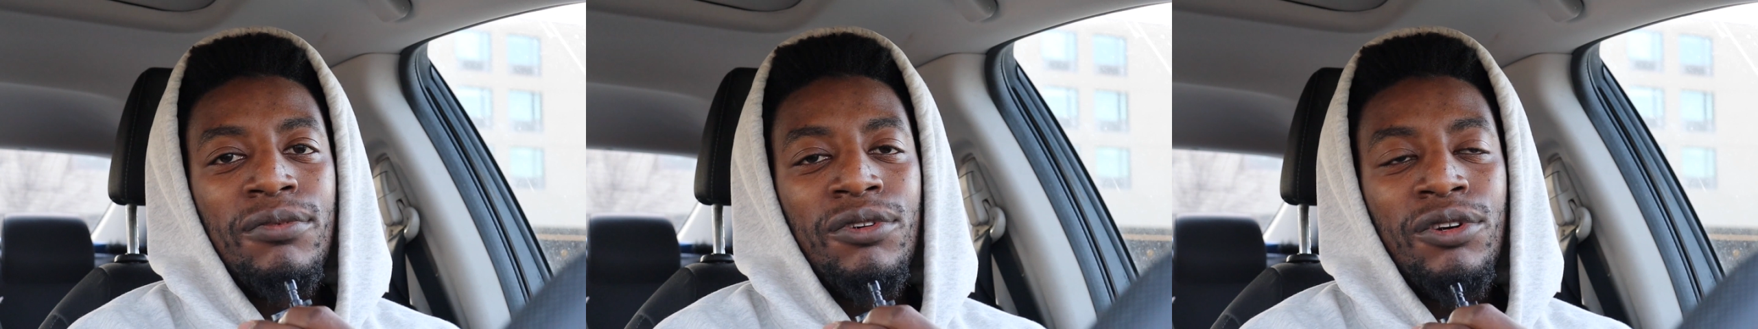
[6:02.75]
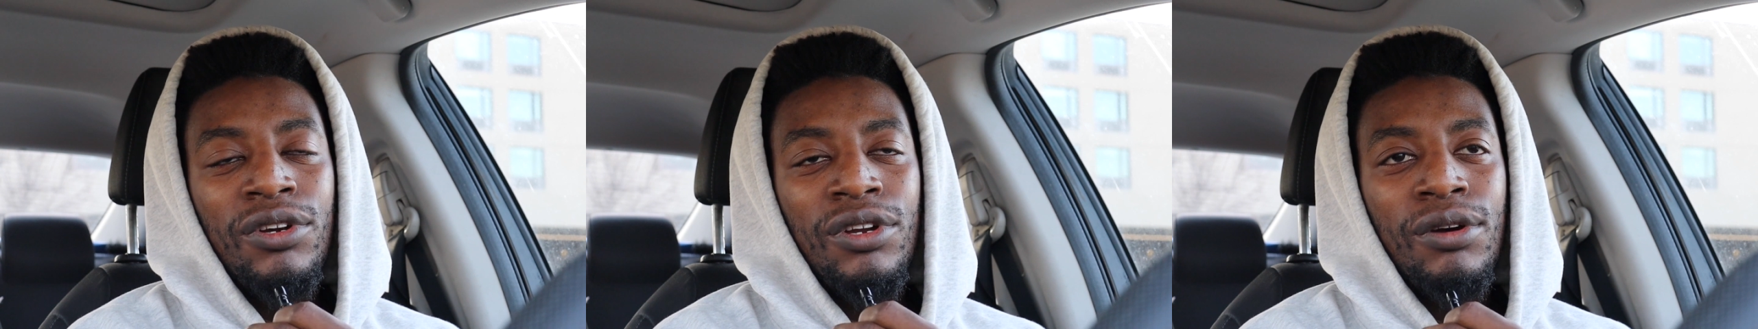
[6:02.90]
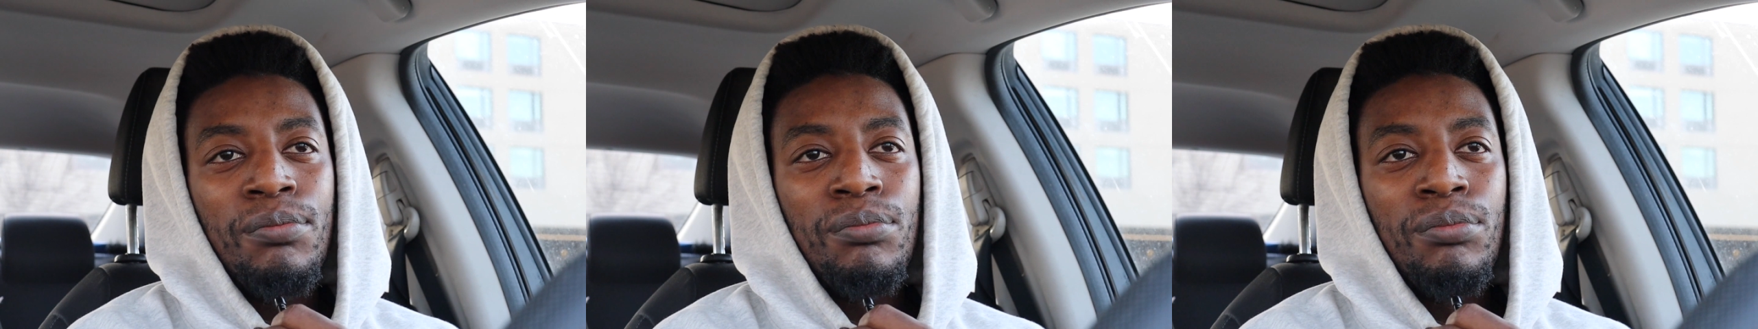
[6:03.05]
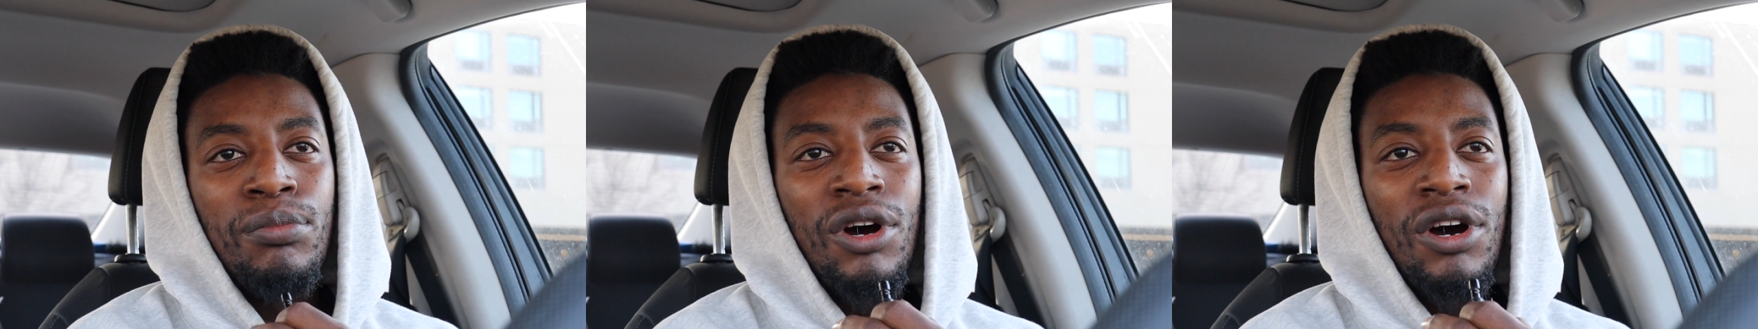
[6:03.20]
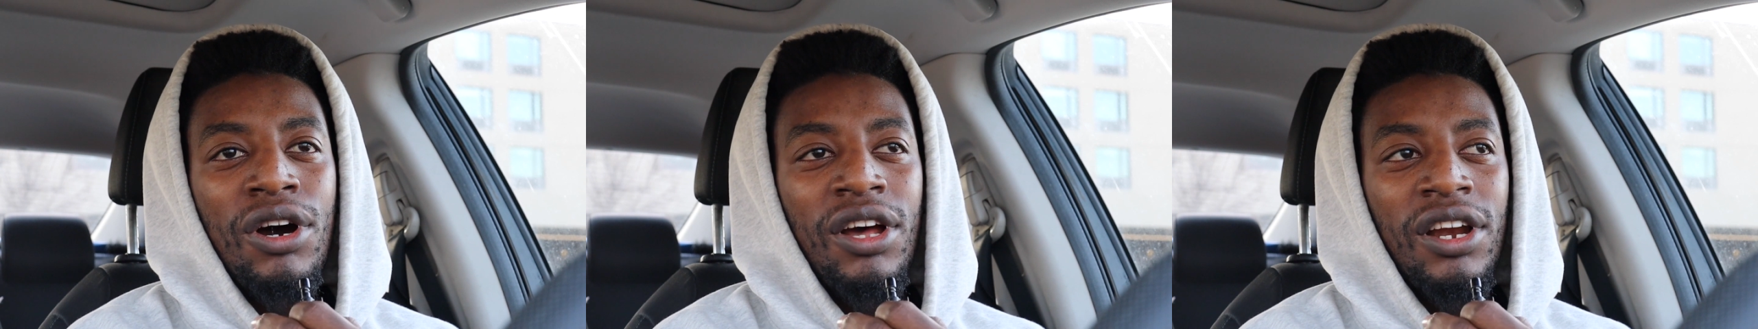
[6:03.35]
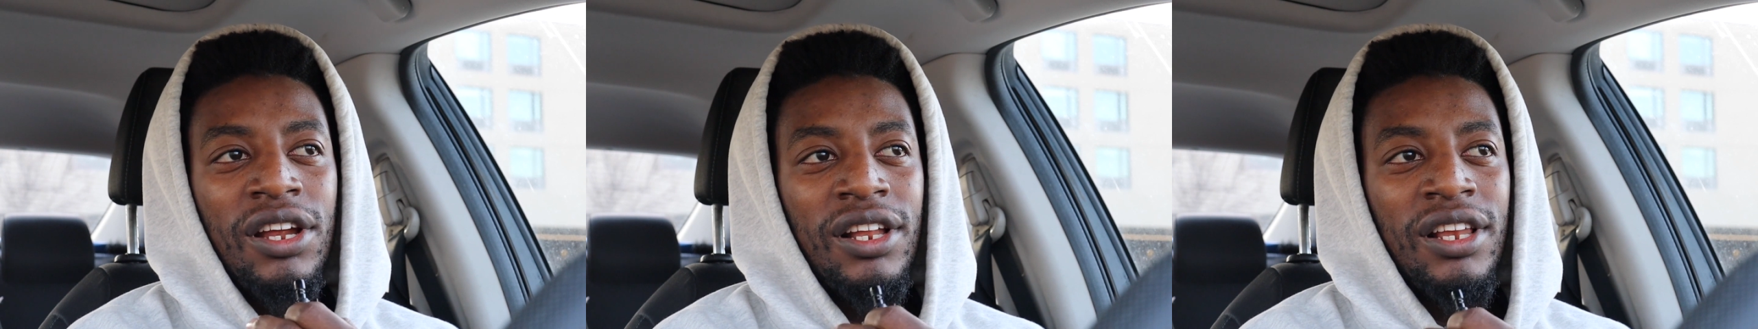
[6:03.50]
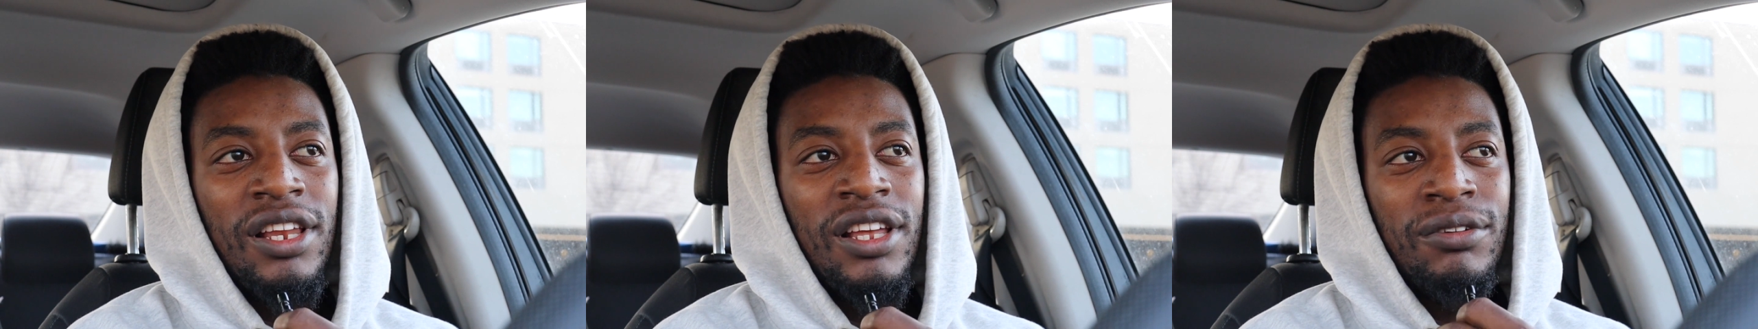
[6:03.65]
when I bought
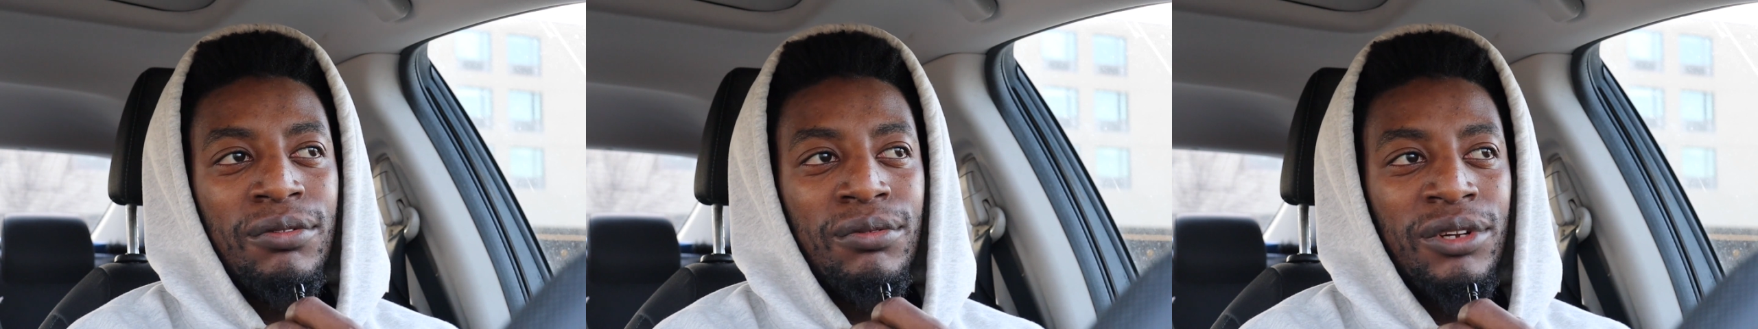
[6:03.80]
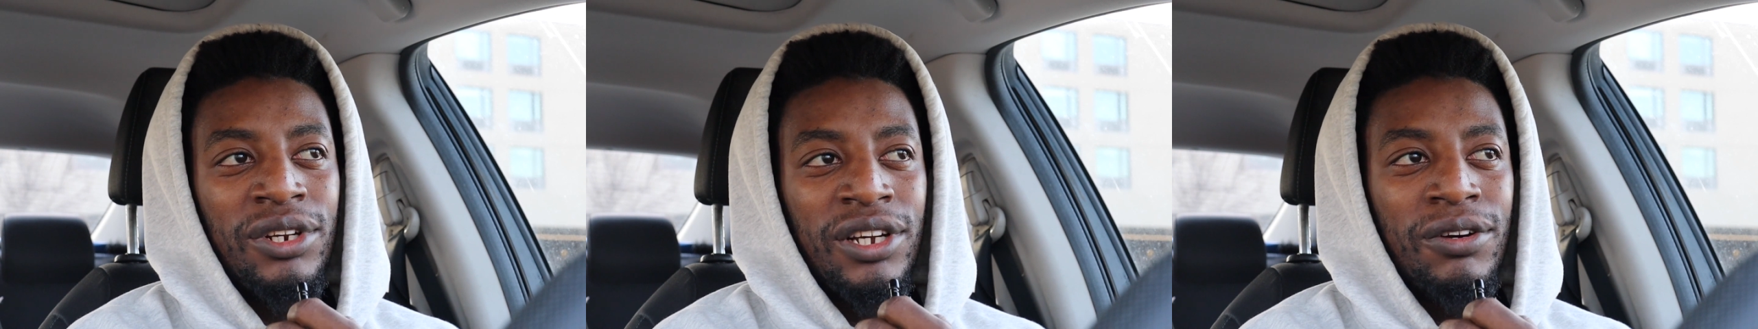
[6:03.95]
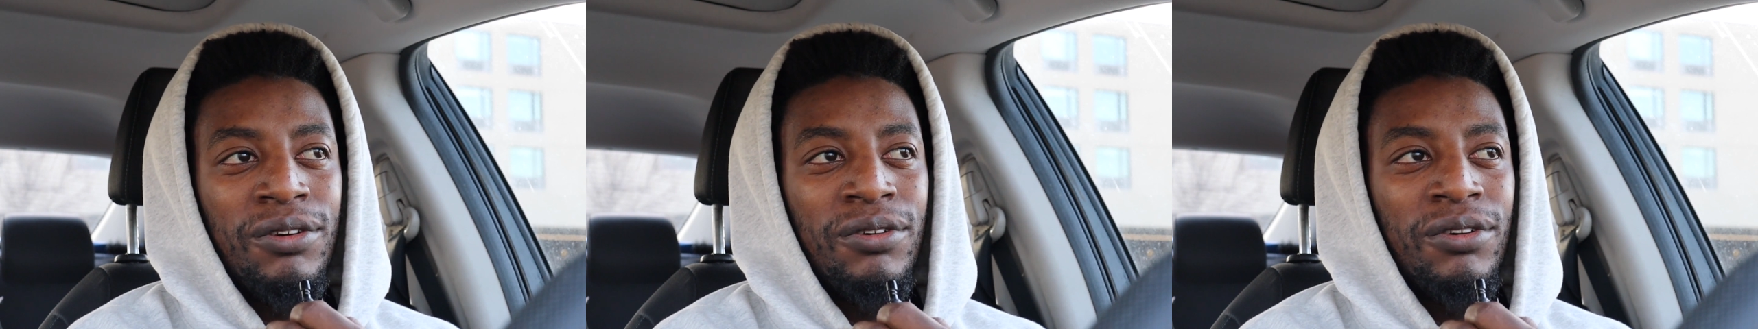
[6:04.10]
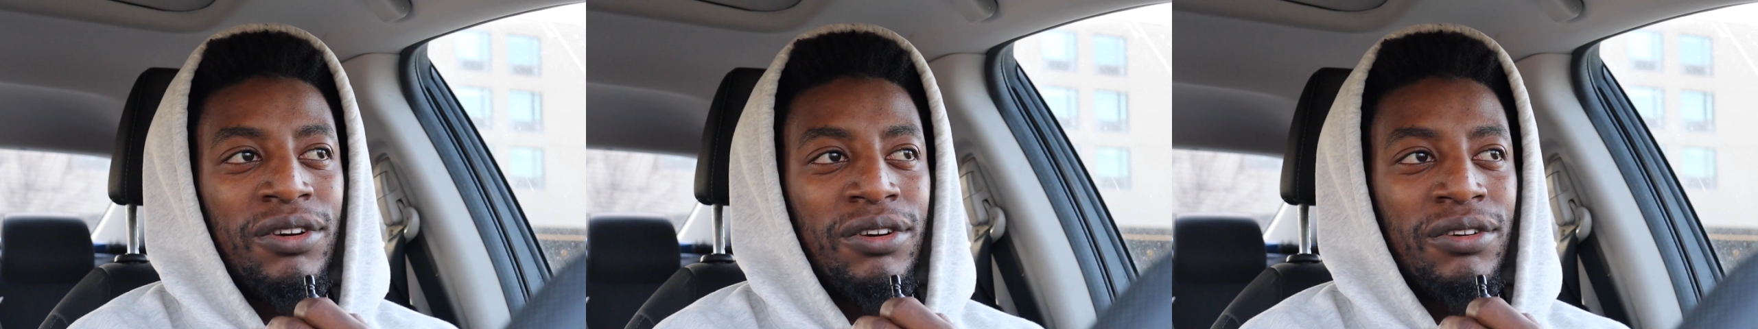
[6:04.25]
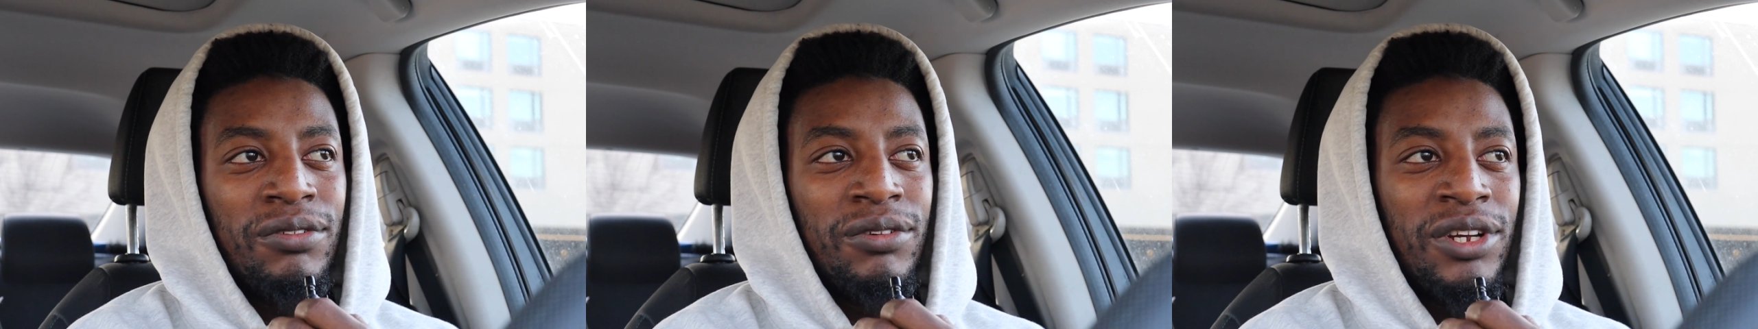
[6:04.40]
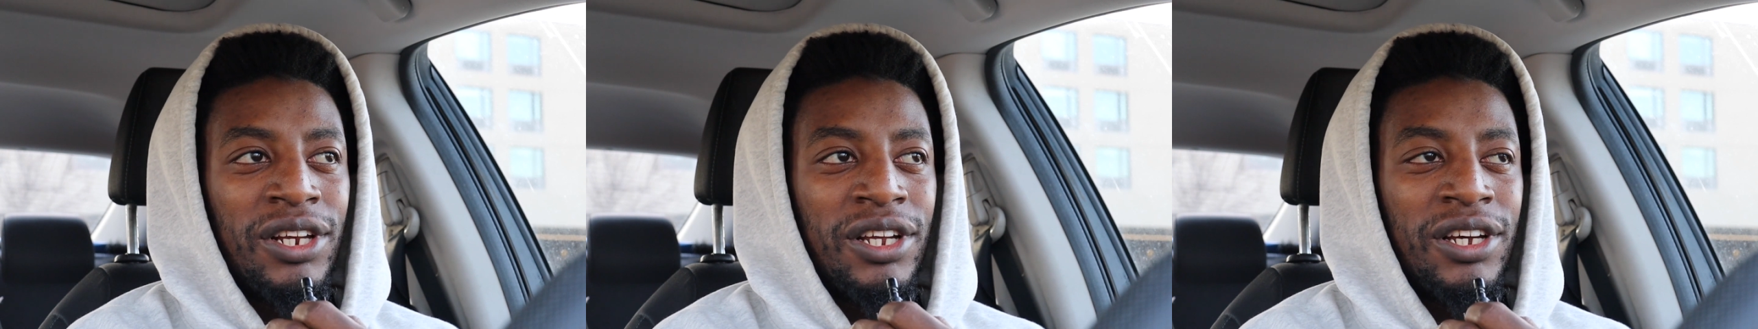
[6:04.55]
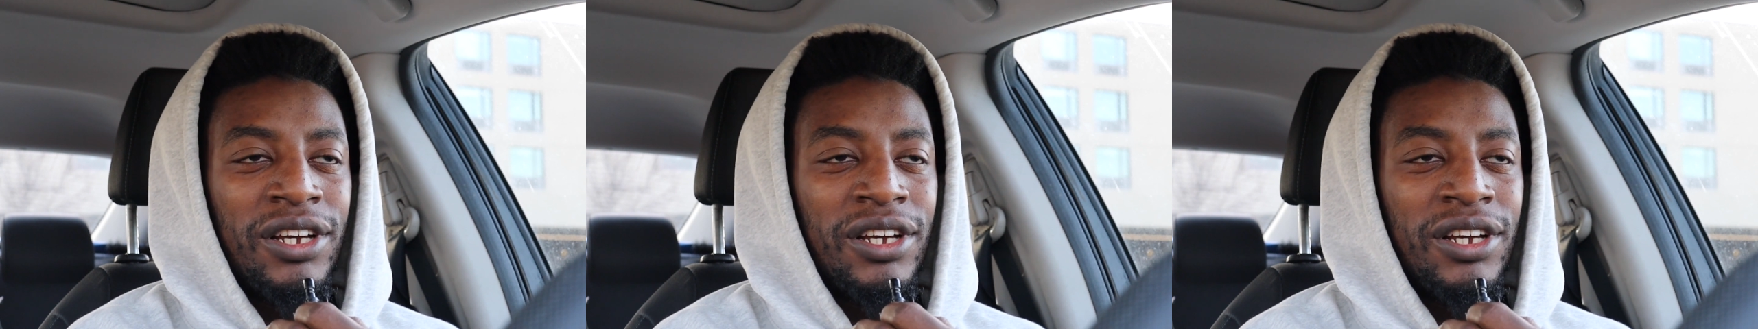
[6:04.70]
it, like when